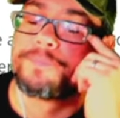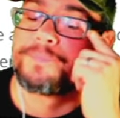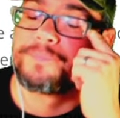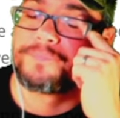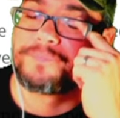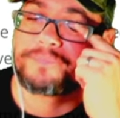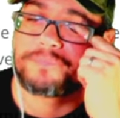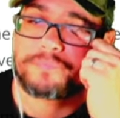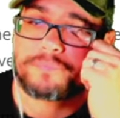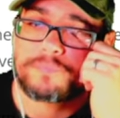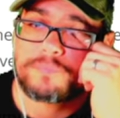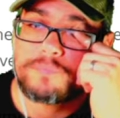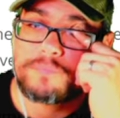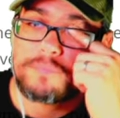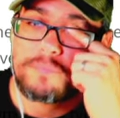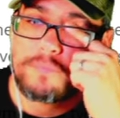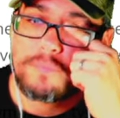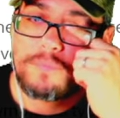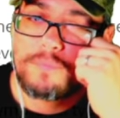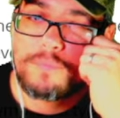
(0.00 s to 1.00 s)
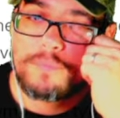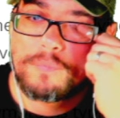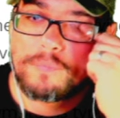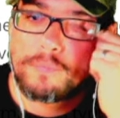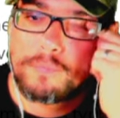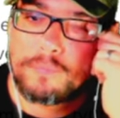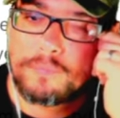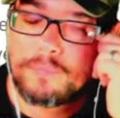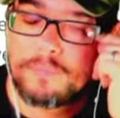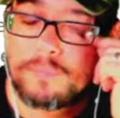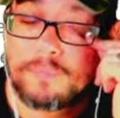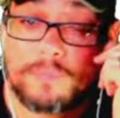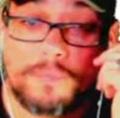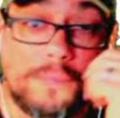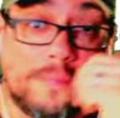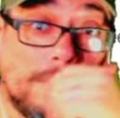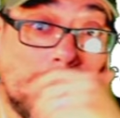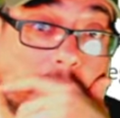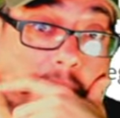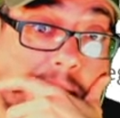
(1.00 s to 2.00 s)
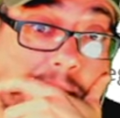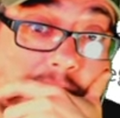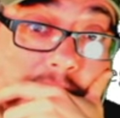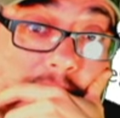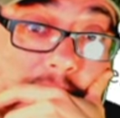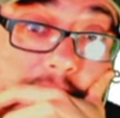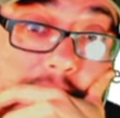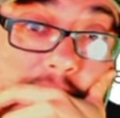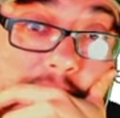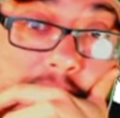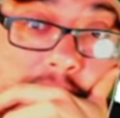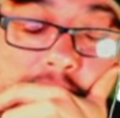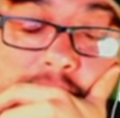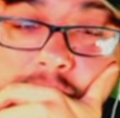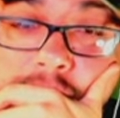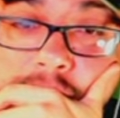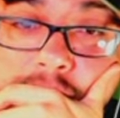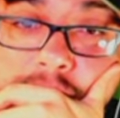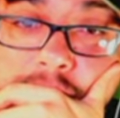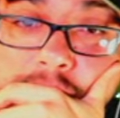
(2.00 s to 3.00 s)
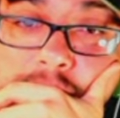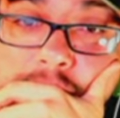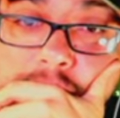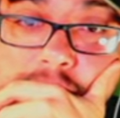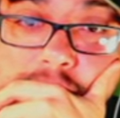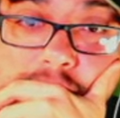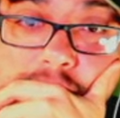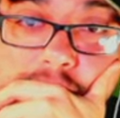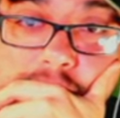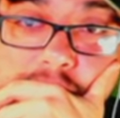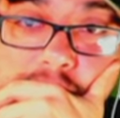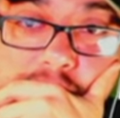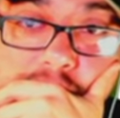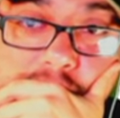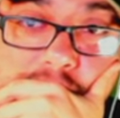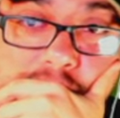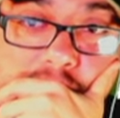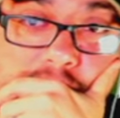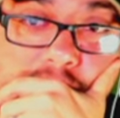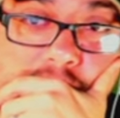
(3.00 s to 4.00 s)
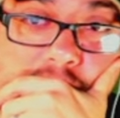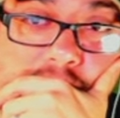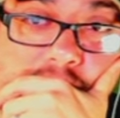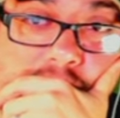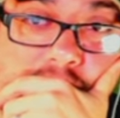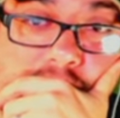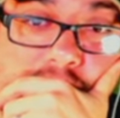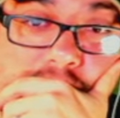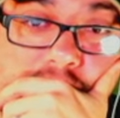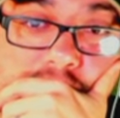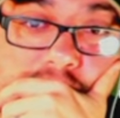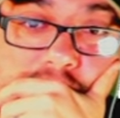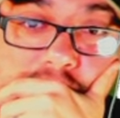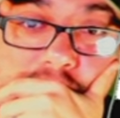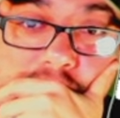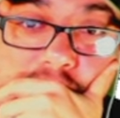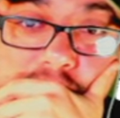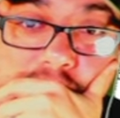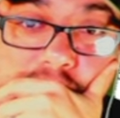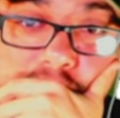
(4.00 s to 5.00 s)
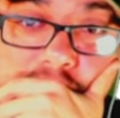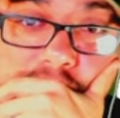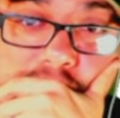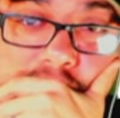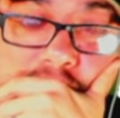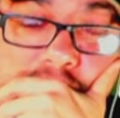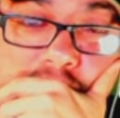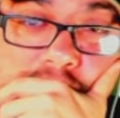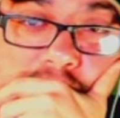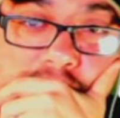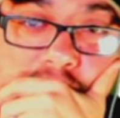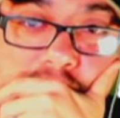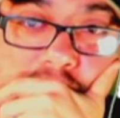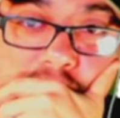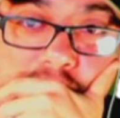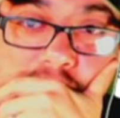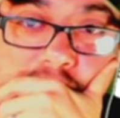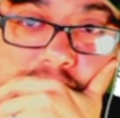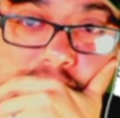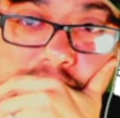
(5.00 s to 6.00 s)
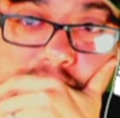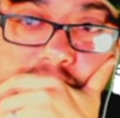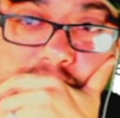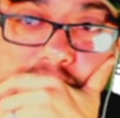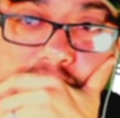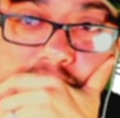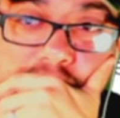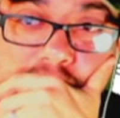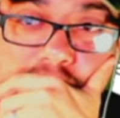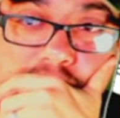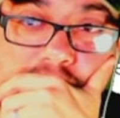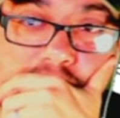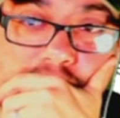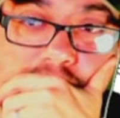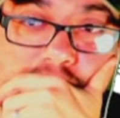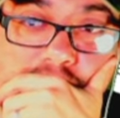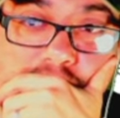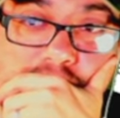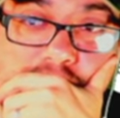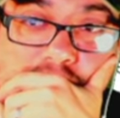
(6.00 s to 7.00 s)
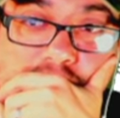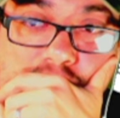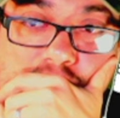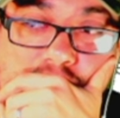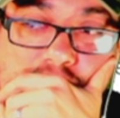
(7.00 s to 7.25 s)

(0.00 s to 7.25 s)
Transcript: (silence)